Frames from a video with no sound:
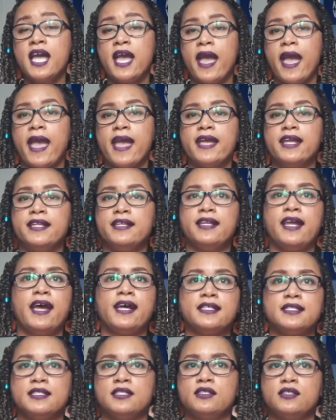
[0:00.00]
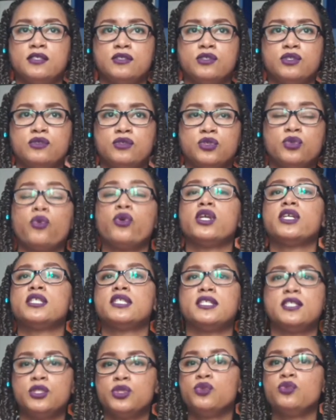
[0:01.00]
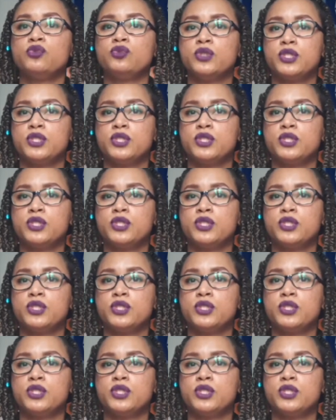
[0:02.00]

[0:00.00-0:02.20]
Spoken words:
and as a source and tool